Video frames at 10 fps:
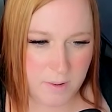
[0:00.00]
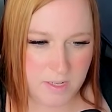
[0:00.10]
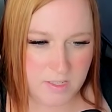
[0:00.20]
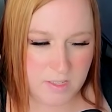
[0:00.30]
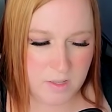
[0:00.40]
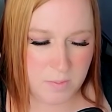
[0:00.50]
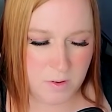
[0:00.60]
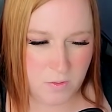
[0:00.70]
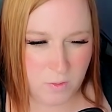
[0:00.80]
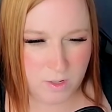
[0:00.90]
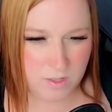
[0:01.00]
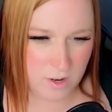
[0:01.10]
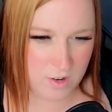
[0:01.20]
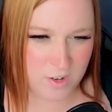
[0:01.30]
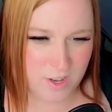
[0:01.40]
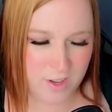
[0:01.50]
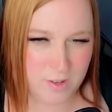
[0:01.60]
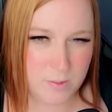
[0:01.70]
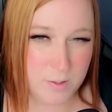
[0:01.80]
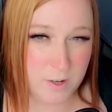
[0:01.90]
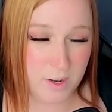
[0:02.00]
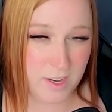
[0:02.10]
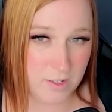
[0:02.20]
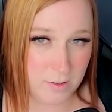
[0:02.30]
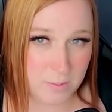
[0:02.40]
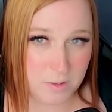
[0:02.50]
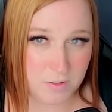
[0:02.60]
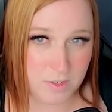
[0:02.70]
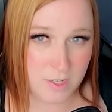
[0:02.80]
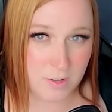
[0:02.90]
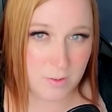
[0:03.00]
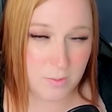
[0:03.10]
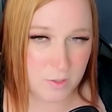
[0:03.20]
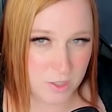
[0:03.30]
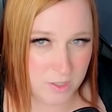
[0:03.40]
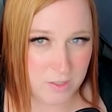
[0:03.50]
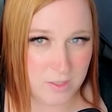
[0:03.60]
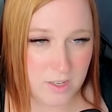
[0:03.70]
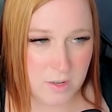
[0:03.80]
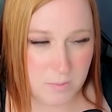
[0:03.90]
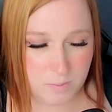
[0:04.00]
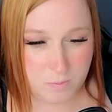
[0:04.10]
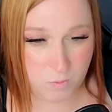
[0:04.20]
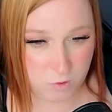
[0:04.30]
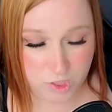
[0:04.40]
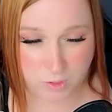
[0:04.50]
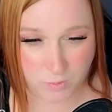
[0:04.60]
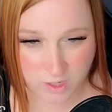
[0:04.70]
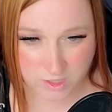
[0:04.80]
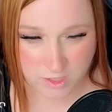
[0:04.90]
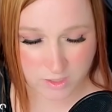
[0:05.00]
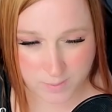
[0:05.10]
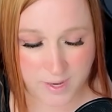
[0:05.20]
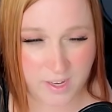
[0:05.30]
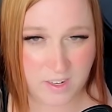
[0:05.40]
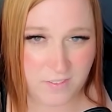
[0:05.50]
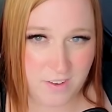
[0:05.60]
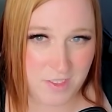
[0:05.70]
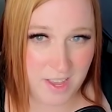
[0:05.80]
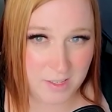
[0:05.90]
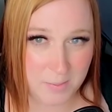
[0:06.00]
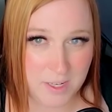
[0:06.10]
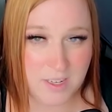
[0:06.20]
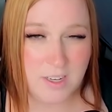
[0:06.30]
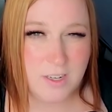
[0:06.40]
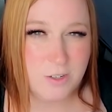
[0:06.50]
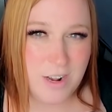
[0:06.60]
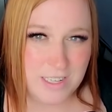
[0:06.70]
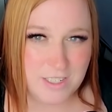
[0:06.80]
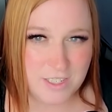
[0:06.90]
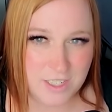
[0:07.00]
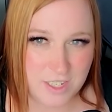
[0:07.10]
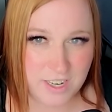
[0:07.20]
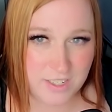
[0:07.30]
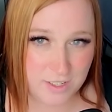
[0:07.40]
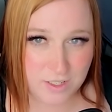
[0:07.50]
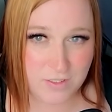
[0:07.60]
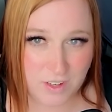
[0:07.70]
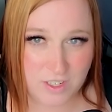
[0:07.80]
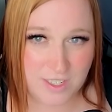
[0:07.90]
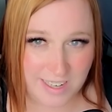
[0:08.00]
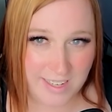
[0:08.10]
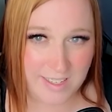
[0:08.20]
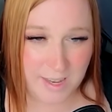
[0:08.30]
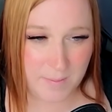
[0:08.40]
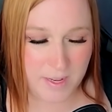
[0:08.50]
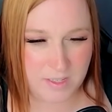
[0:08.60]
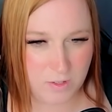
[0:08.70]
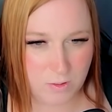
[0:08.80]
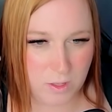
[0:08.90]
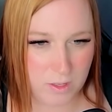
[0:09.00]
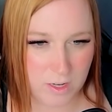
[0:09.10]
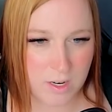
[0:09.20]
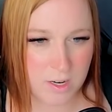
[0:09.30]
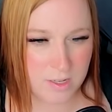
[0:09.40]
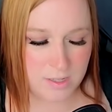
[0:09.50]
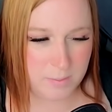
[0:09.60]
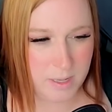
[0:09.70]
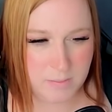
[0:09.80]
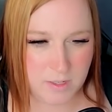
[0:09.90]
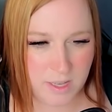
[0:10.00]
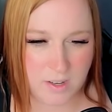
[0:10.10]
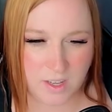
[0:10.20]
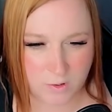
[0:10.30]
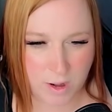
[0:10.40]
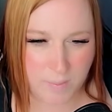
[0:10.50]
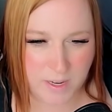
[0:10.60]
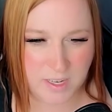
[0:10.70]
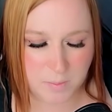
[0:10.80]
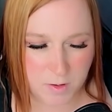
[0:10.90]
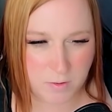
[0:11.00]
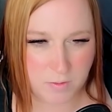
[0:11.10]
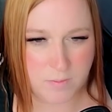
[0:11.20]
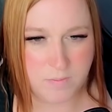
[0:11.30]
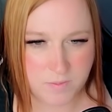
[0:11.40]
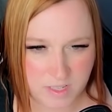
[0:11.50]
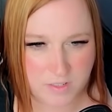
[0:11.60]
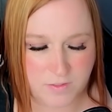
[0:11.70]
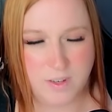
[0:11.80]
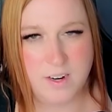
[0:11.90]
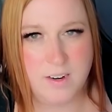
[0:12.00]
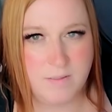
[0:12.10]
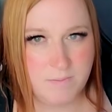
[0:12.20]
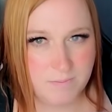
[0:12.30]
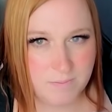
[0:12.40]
but the move 1's harder to use. But turning it into a move 2 shield 1 or 2, depending on if you have the element, drastically changes its functionality, because no longer, sometimes you're like, oh crap, I need to move this far.